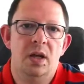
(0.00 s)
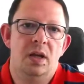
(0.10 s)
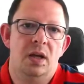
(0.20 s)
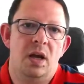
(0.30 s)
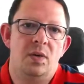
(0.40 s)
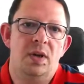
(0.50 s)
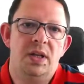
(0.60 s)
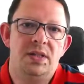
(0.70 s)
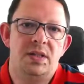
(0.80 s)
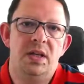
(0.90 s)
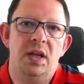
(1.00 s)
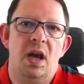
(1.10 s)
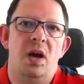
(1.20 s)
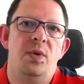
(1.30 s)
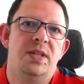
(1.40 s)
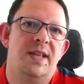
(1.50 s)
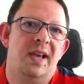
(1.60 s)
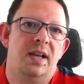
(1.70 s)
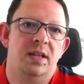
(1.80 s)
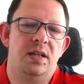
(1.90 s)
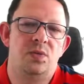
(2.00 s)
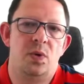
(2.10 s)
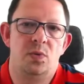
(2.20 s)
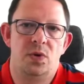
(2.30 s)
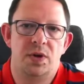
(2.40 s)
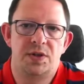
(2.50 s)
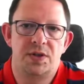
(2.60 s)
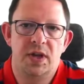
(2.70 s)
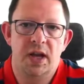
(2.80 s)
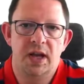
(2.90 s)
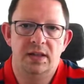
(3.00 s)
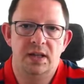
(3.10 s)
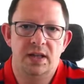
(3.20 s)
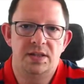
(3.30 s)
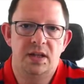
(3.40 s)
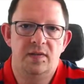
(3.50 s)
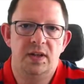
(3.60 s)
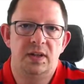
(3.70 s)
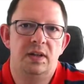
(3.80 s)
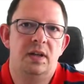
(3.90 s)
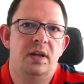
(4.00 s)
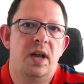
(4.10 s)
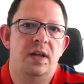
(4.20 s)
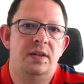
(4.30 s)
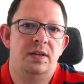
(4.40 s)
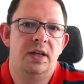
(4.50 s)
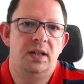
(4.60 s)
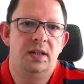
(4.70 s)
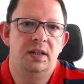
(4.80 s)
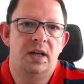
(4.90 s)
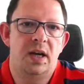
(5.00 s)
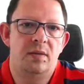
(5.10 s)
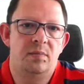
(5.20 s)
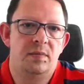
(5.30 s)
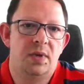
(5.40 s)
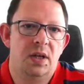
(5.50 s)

Now let's see how exactly this one works, and let's give it another date and time.